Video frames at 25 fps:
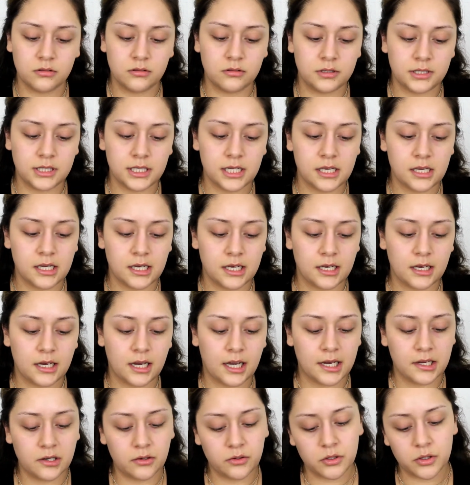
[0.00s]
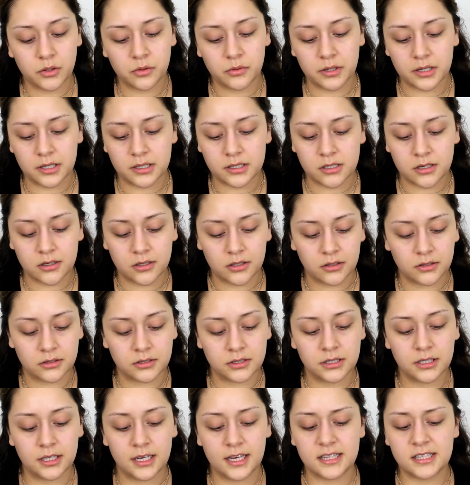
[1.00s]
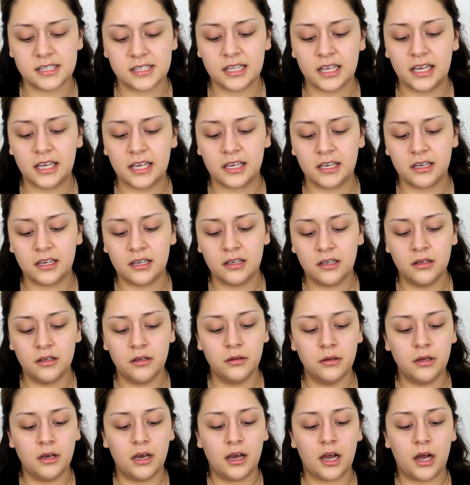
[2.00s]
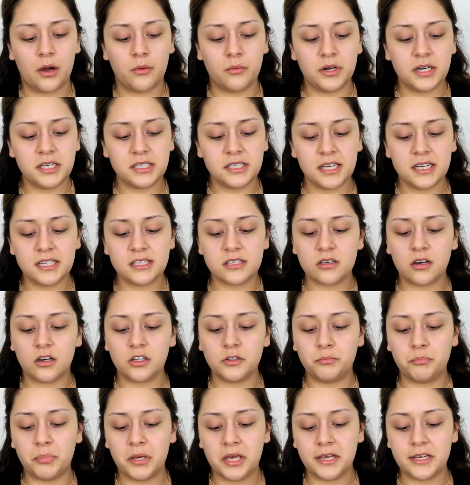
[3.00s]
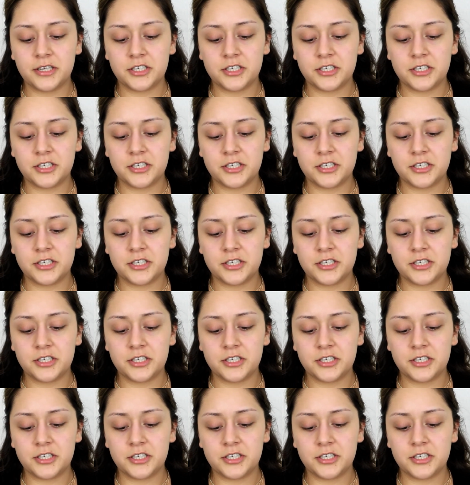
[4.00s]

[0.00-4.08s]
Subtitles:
dang it, I don't know what it's called. It's like, I want to say it's called Pink